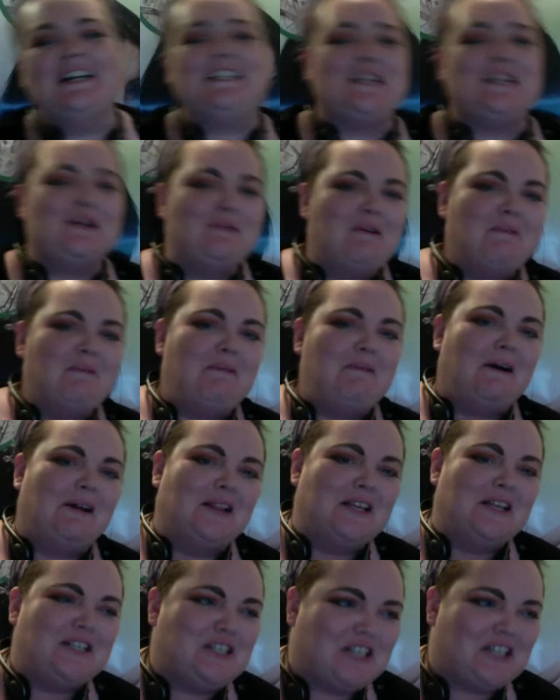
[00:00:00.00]
do
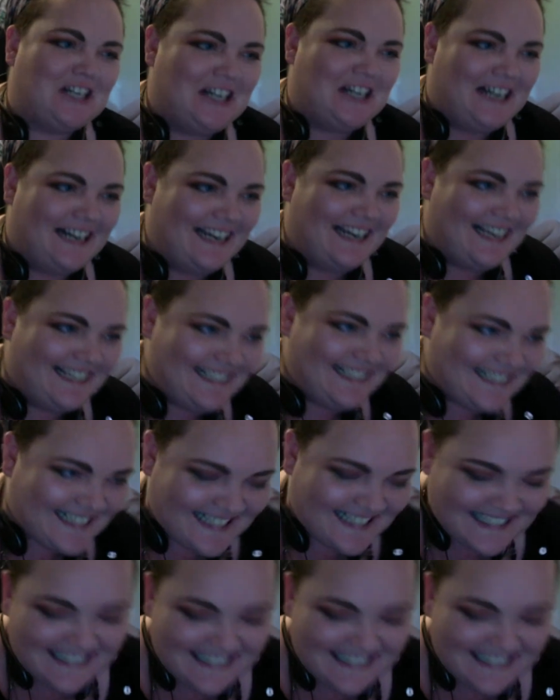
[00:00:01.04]
apologize.